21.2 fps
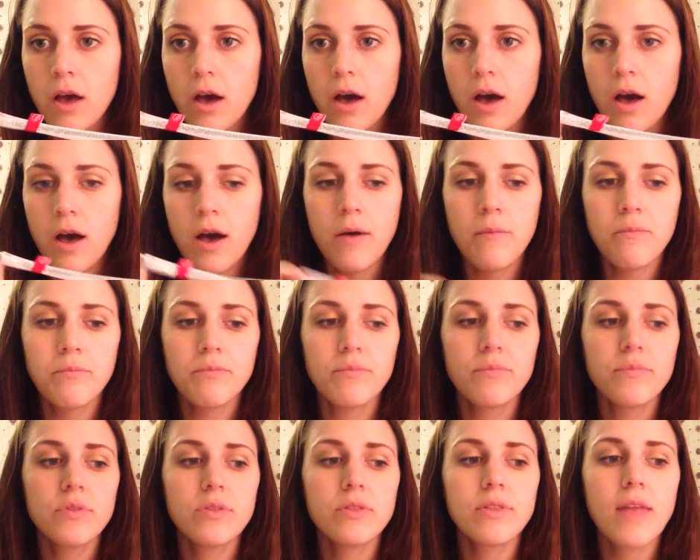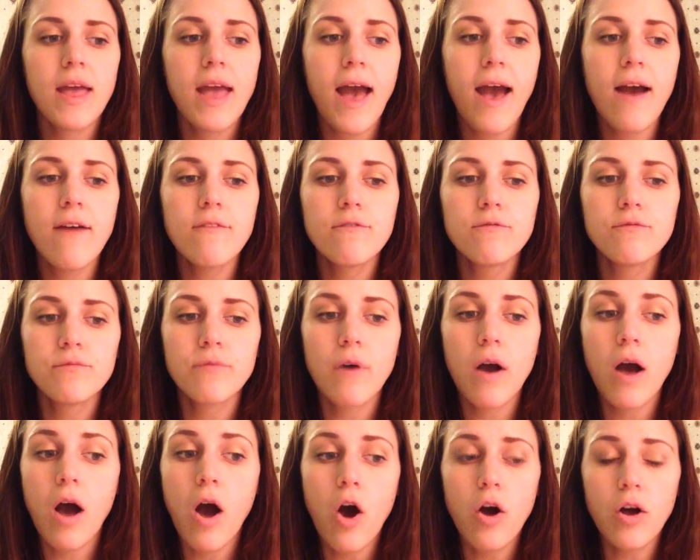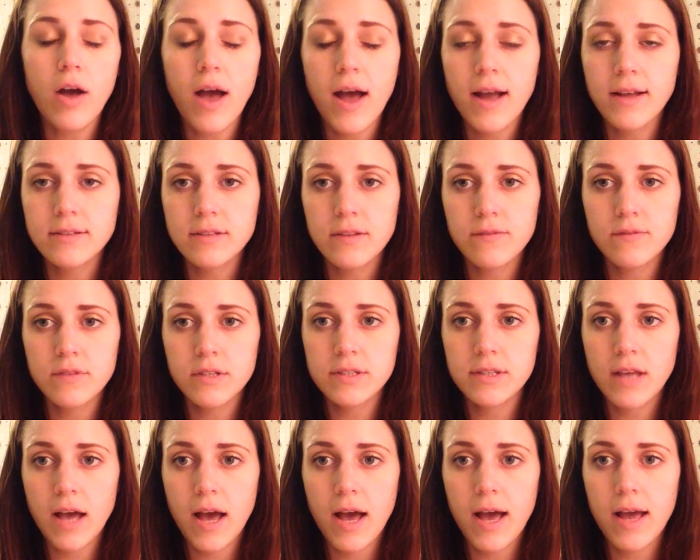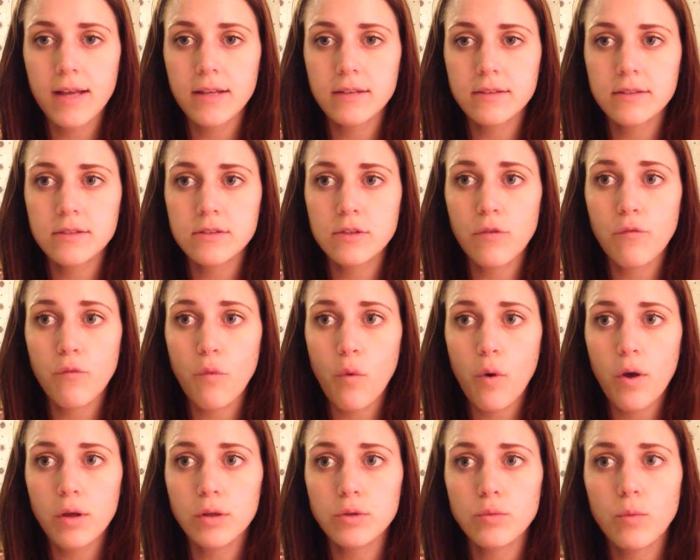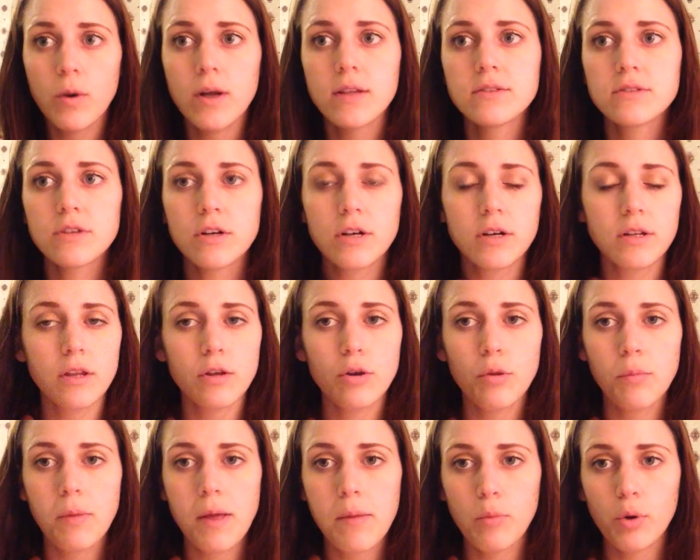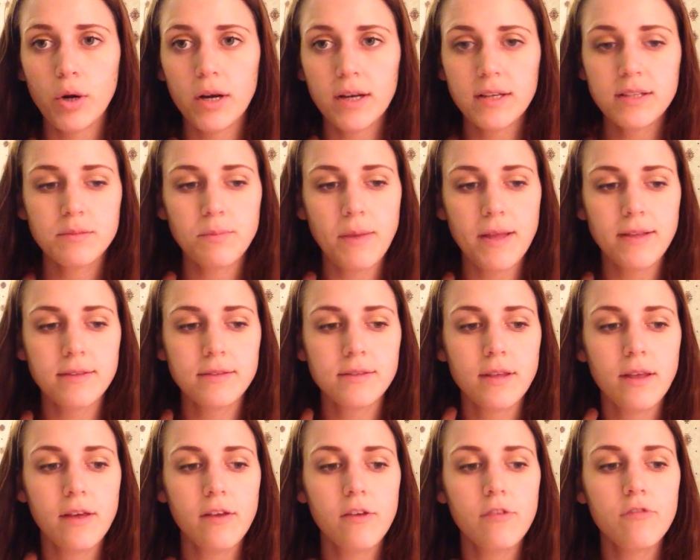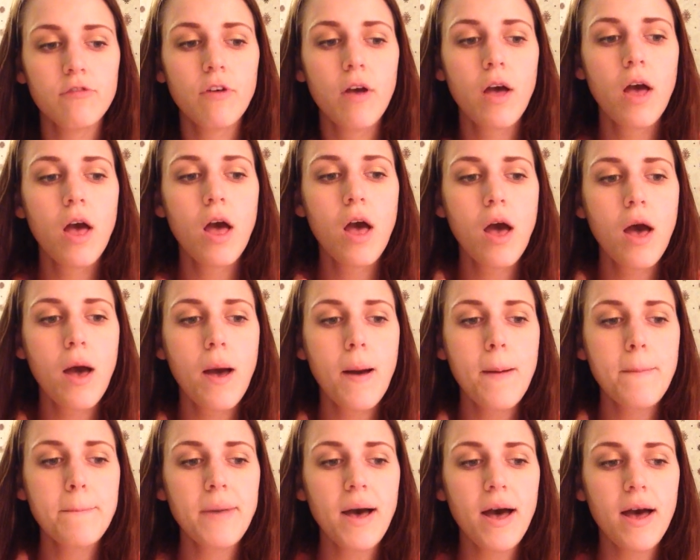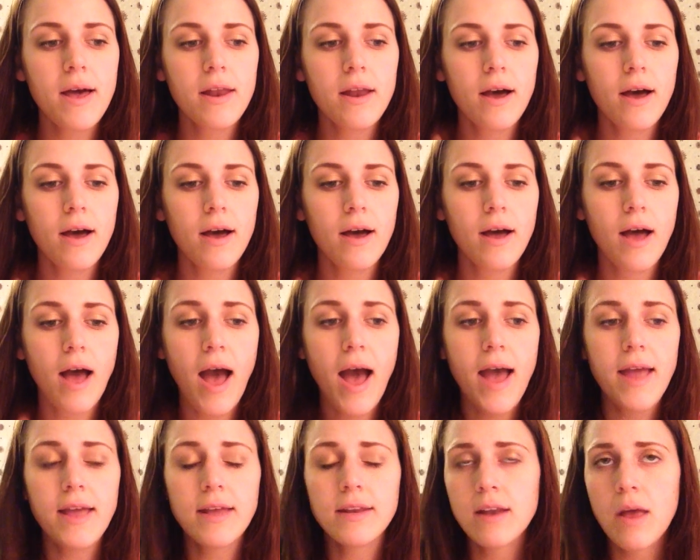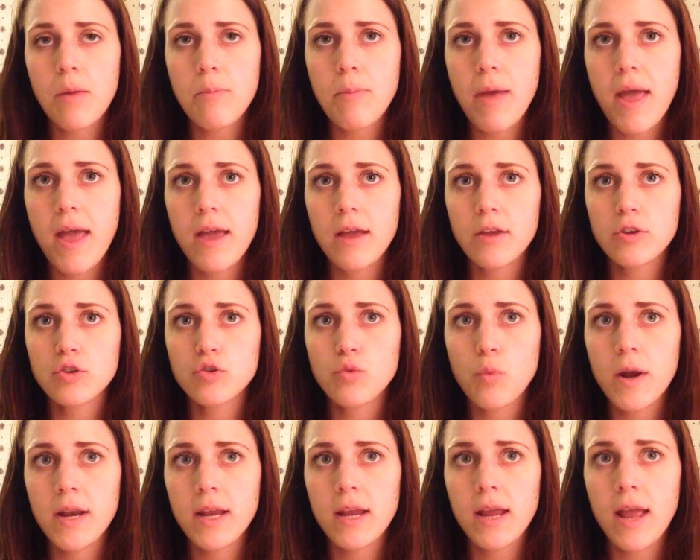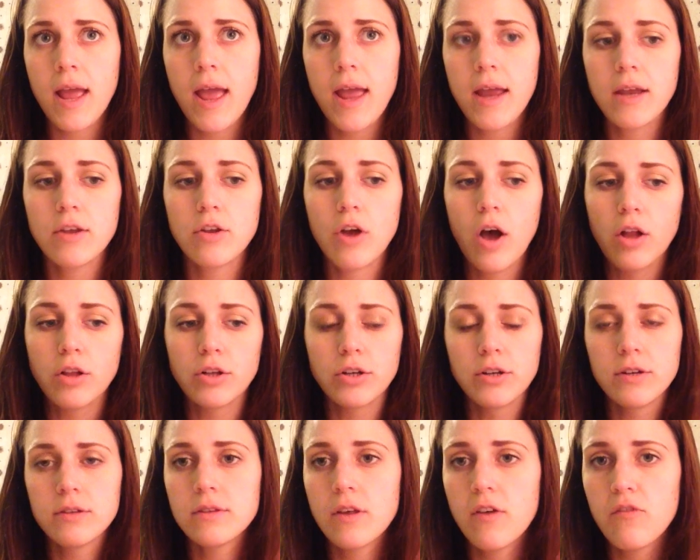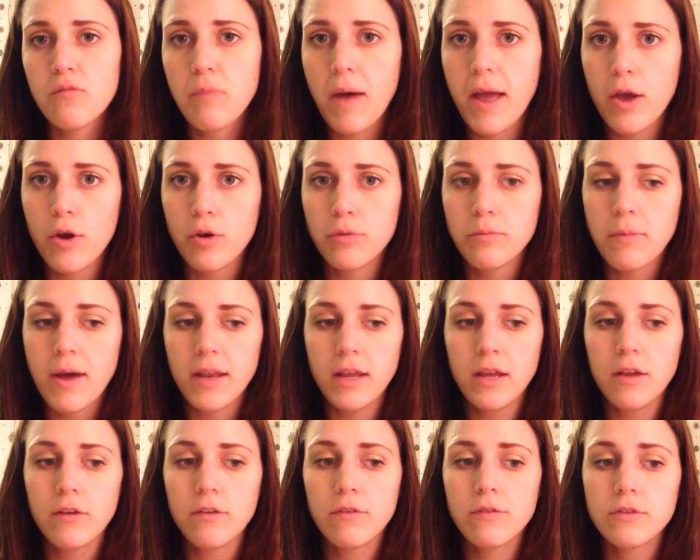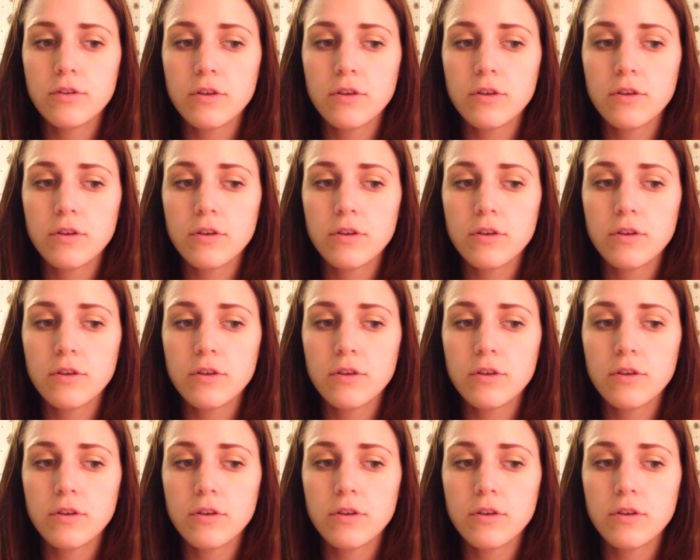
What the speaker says: They have all kinds of designs. The foiled ones are a little bit more expensive, but I ended up paying $28 of my own money